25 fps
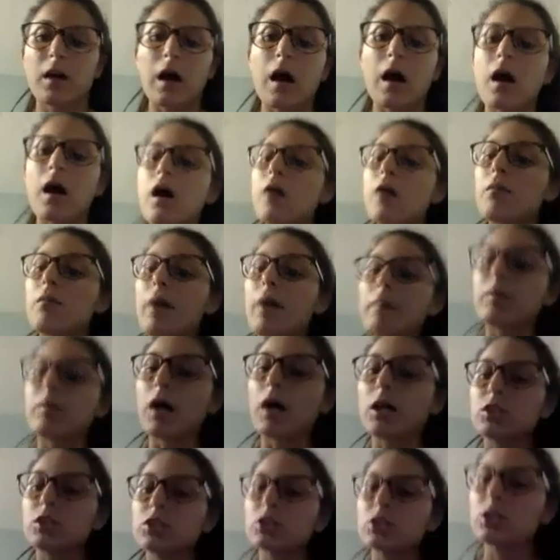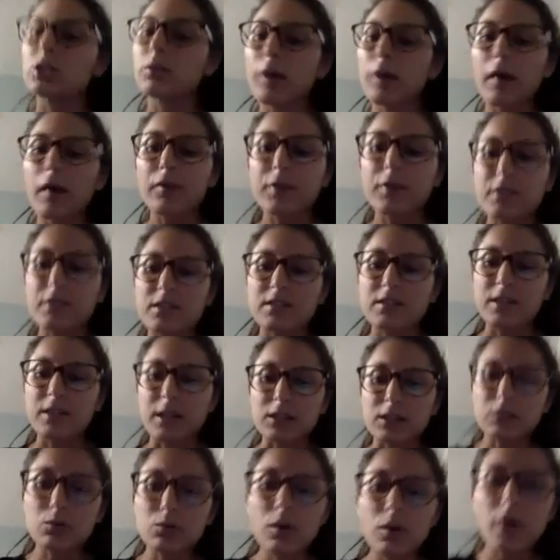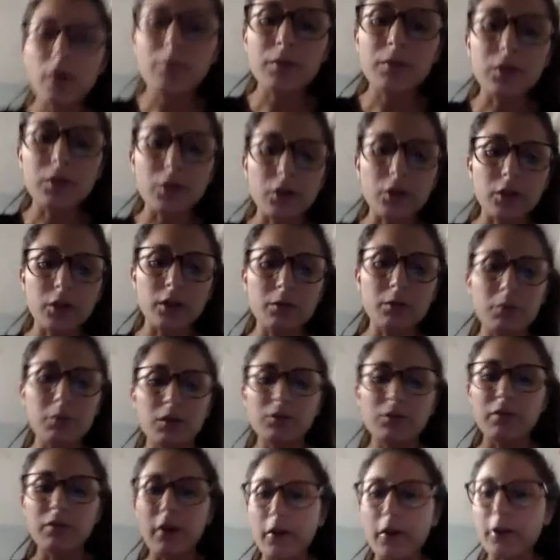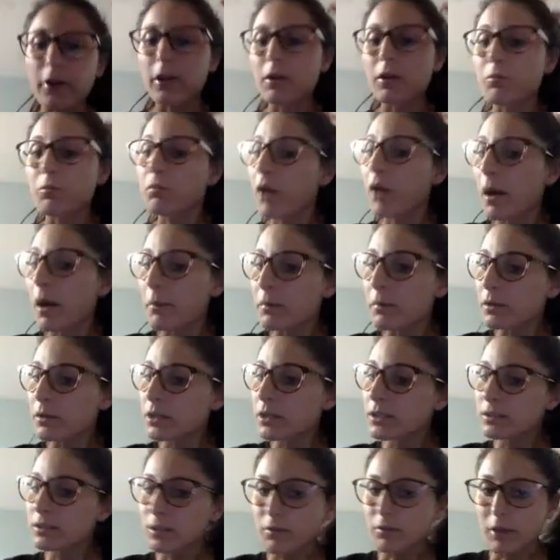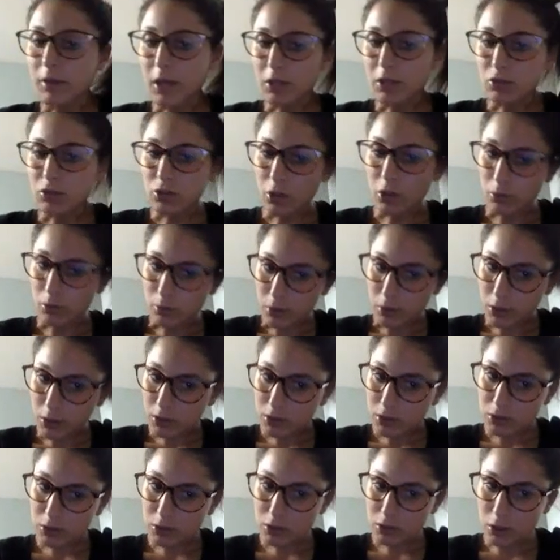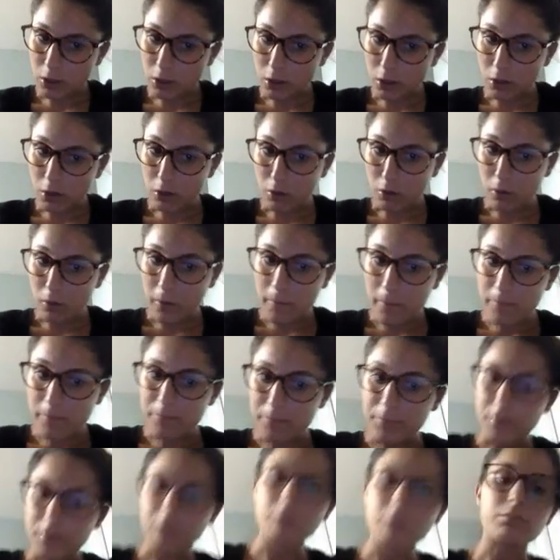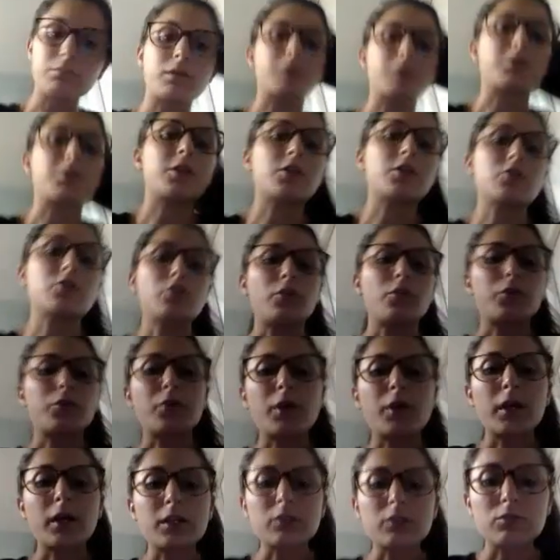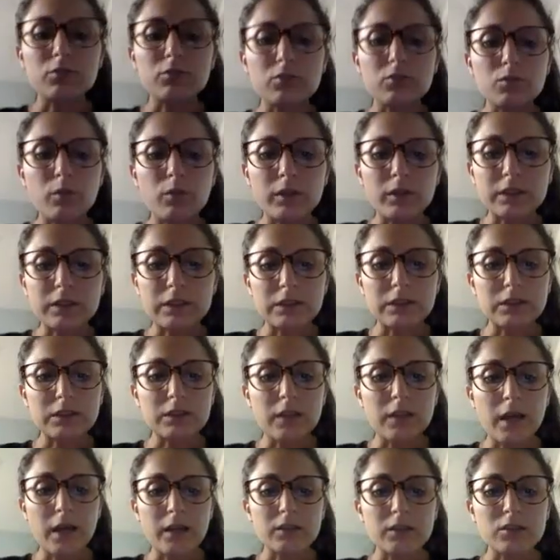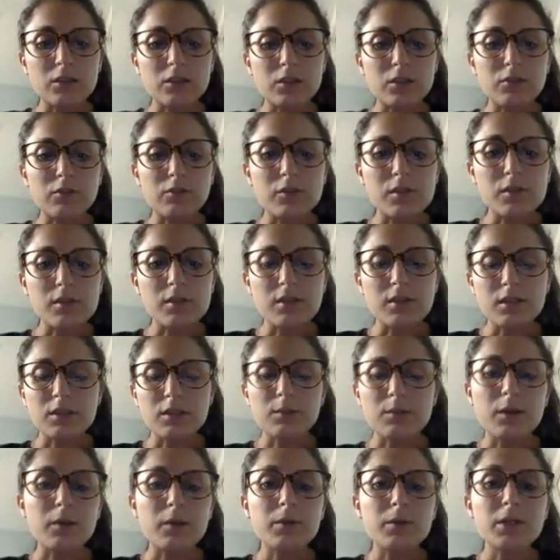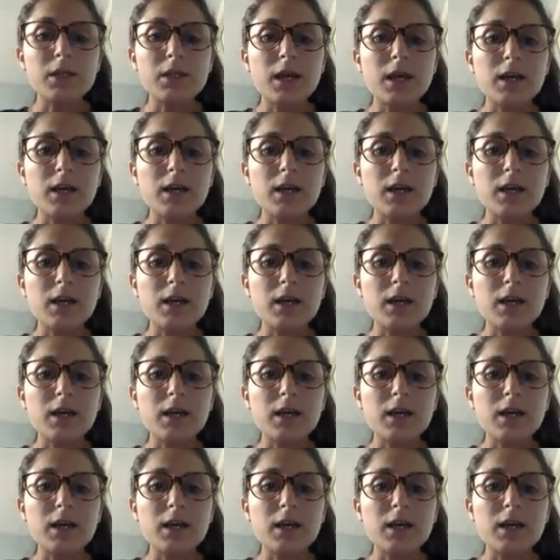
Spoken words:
I'm not sure about this next one, but there could be varying properties of ink toners, so maybe the toner I used wasn't as good for this experiment